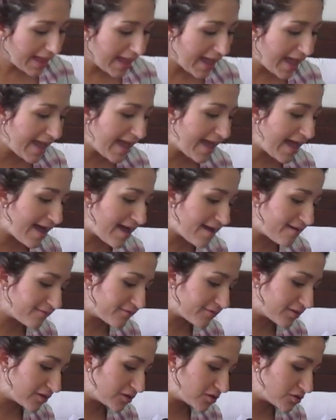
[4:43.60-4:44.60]
I
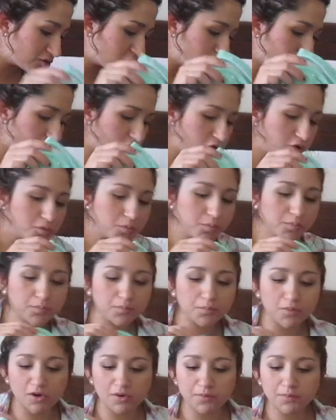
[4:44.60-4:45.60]
have two
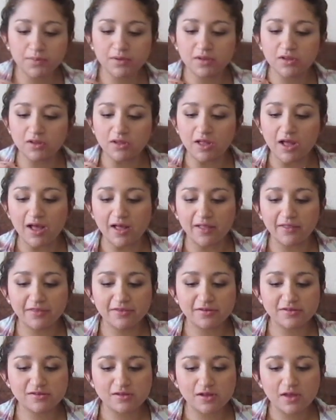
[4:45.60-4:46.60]
burp
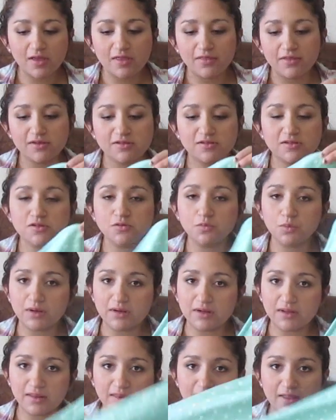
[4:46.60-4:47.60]
cloths. This is
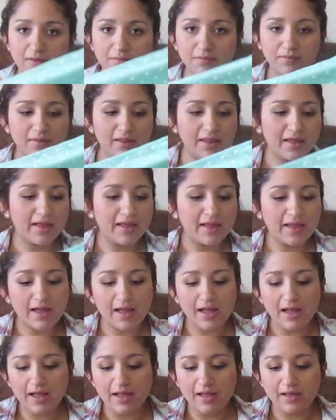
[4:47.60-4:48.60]
one of them.
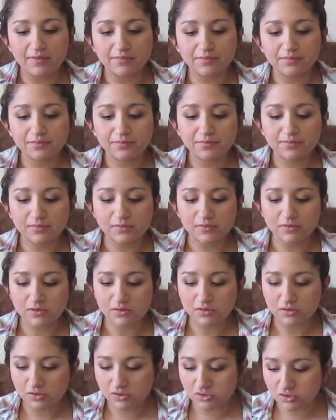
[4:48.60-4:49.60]
Um,
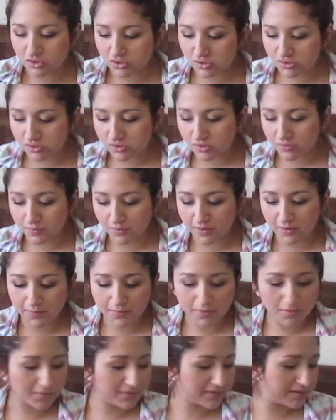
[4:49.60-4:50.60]
just to burp
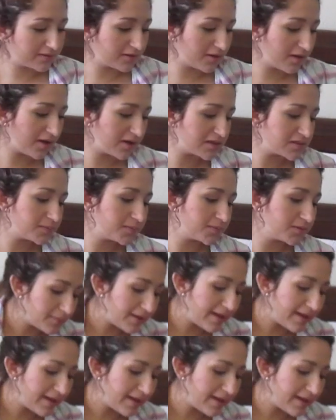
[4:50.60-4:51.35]
her with in the hospital.